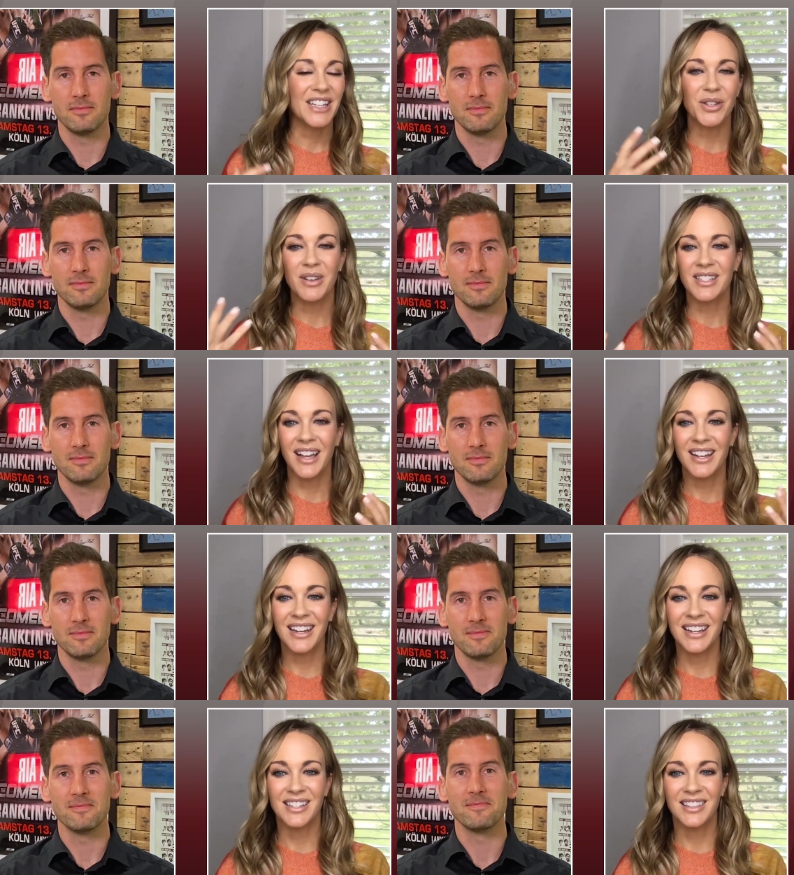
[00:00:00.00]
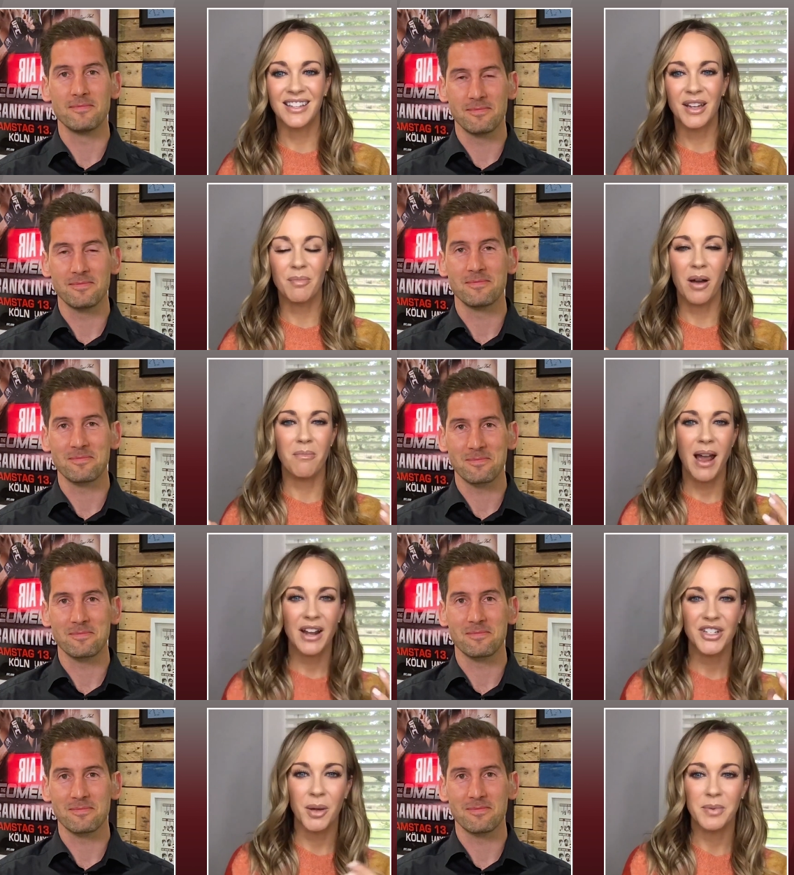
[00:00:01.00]
Speaker 1: of gets you excited again to think about
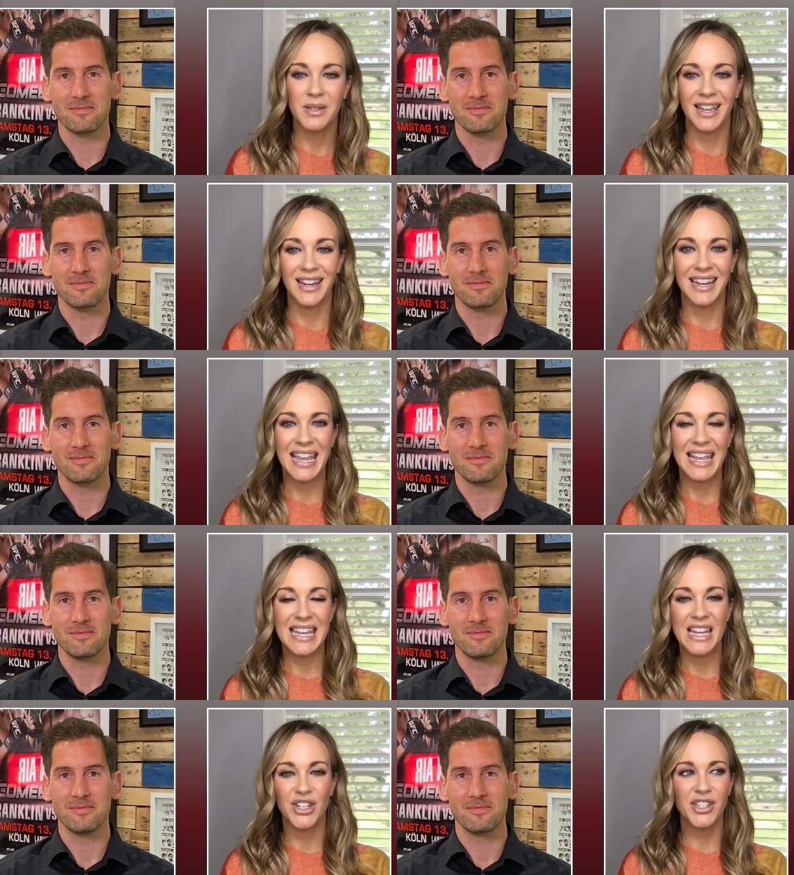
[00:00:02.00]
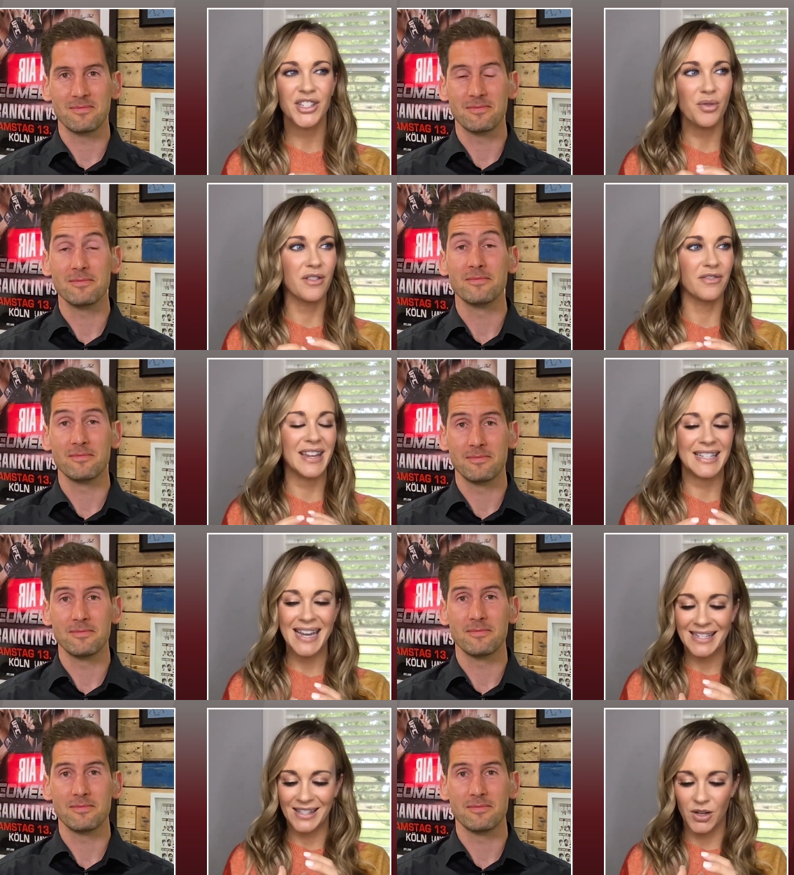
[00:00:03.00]
matchups and it it just sort of it
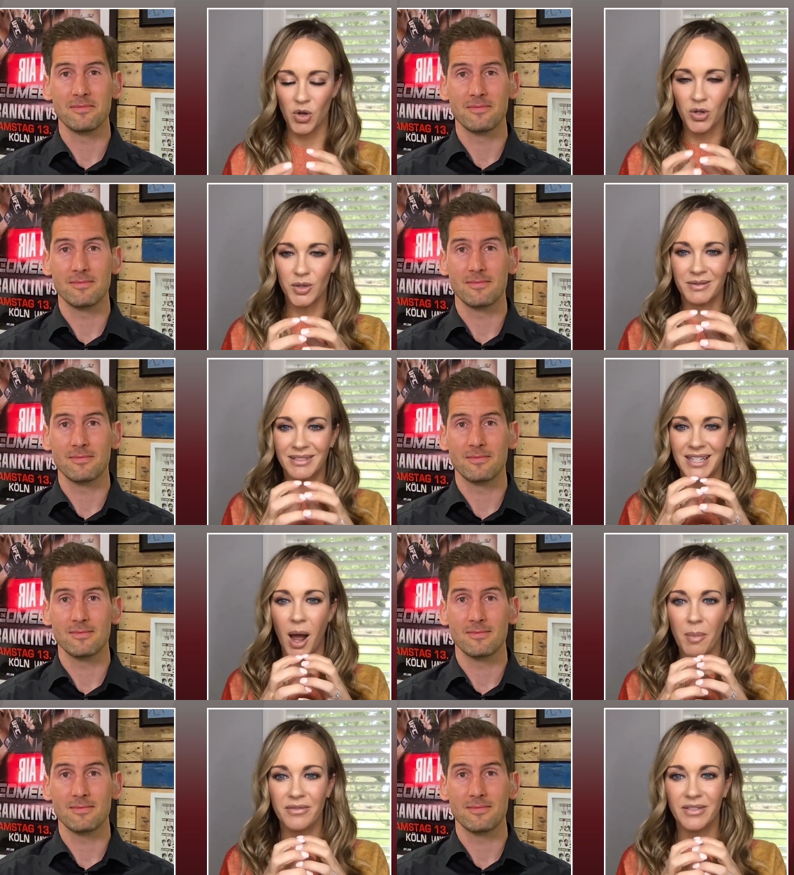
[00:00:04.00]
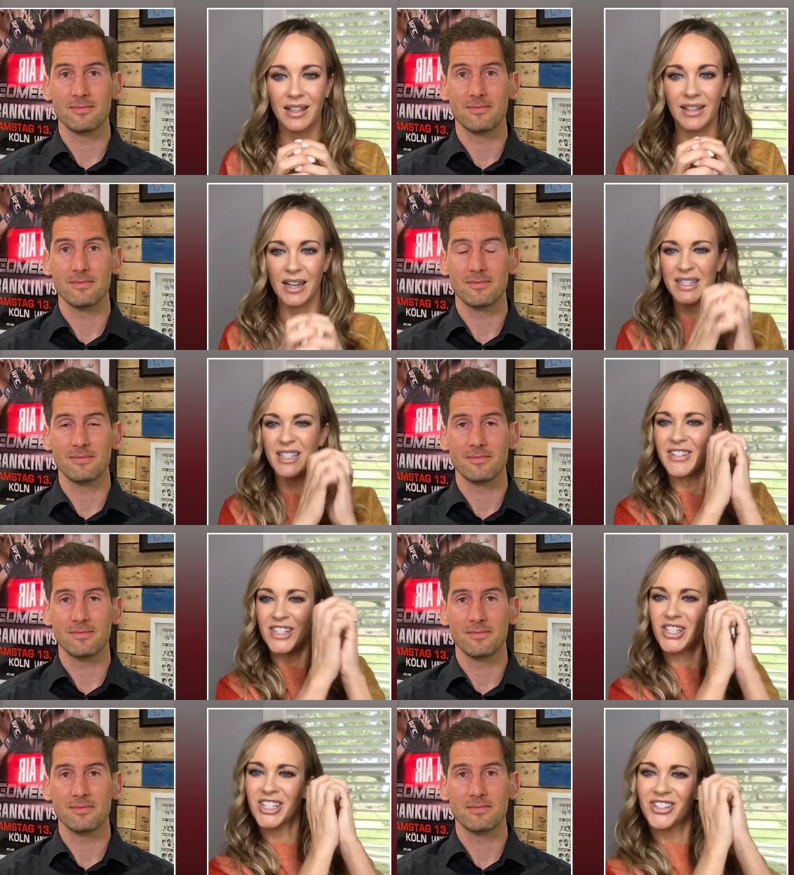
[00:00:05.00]
takes the whole top of that lightweight
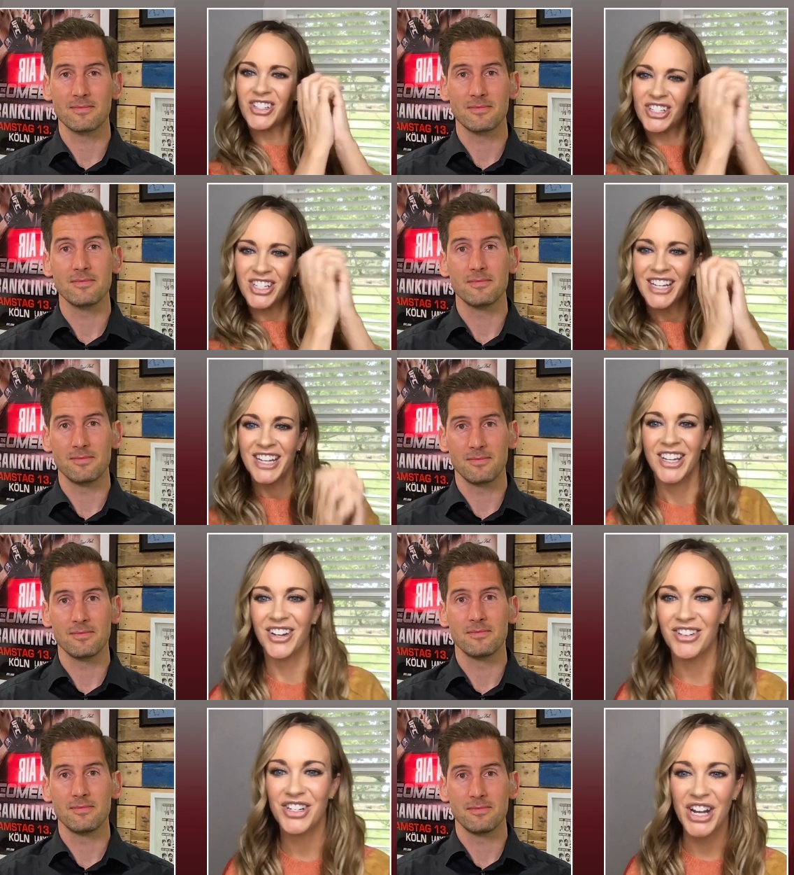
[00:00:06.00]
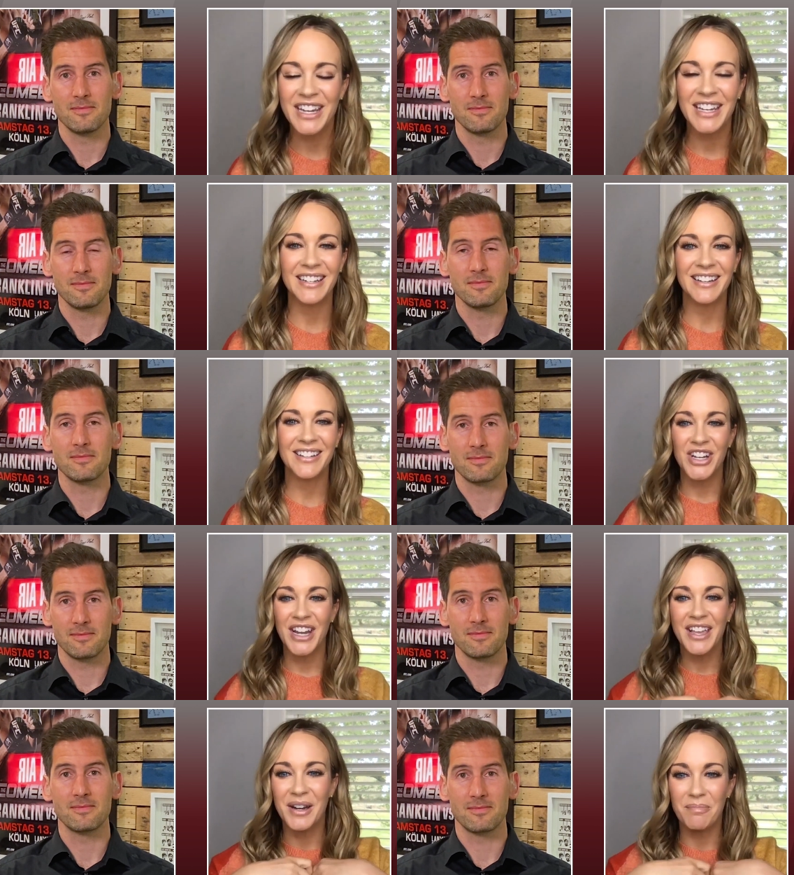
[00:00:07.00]
division you just you know shake it
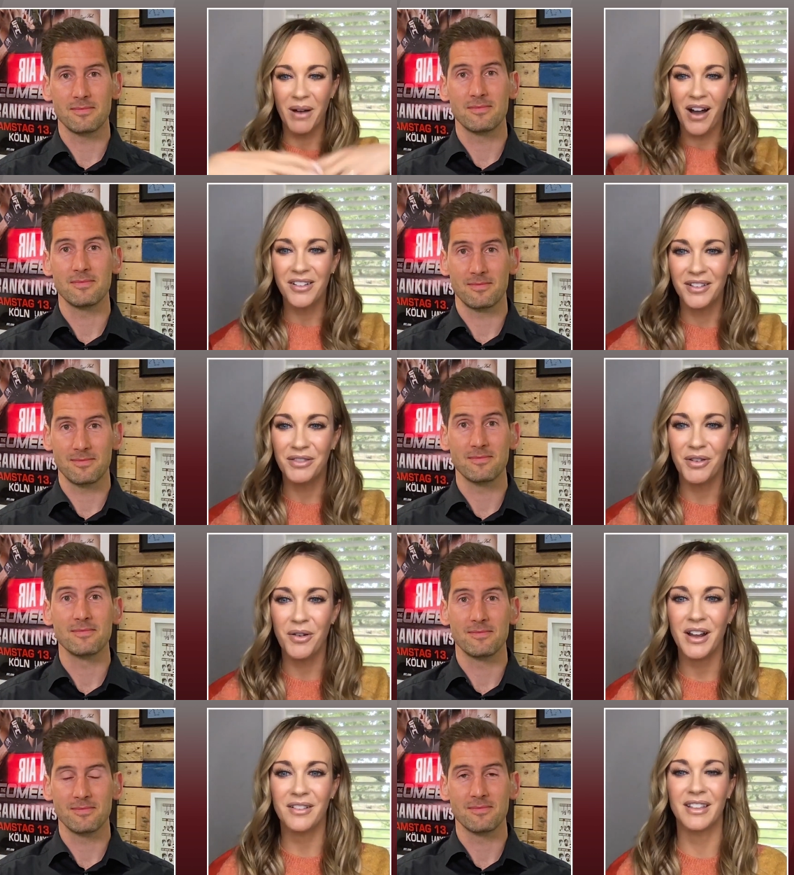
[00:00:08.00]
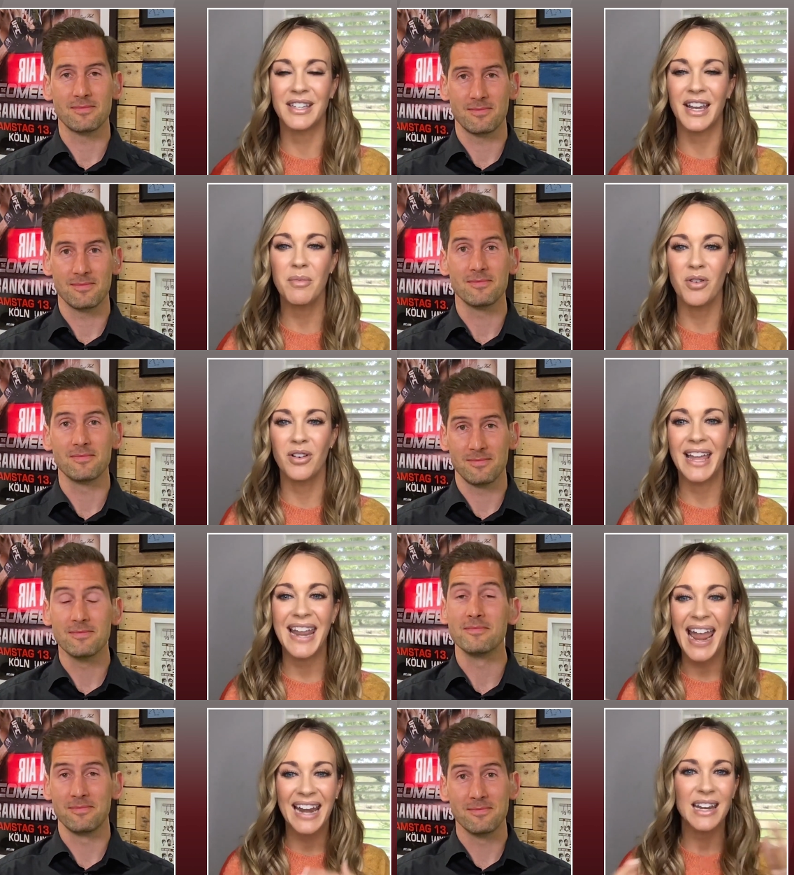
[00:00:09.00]
shake it in a bottle and throw it out on the table
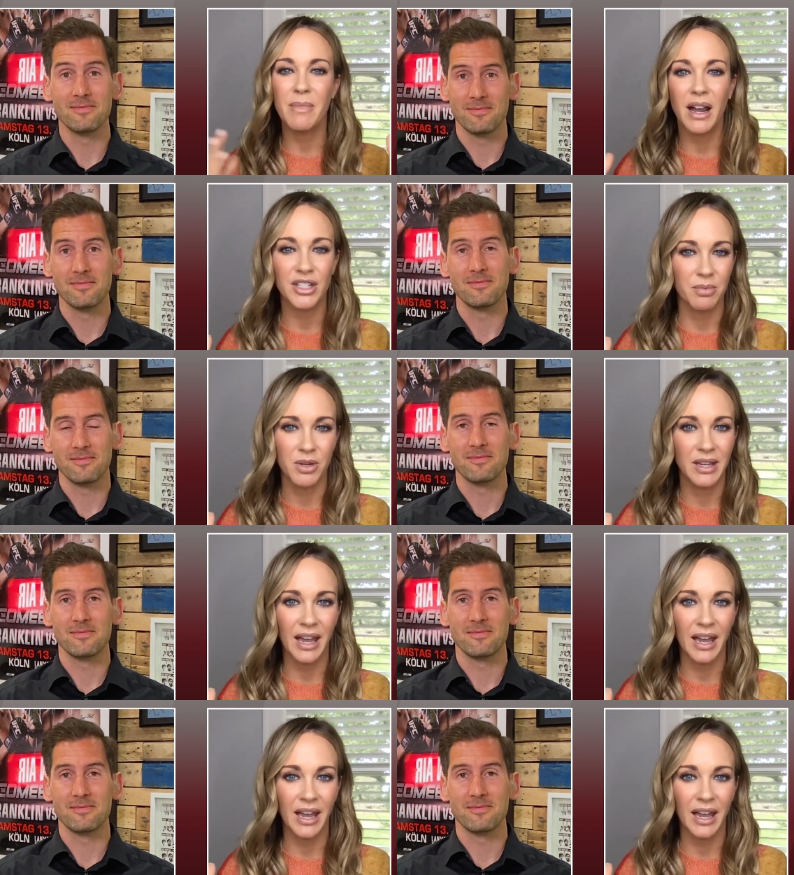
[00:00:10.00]
and any matchup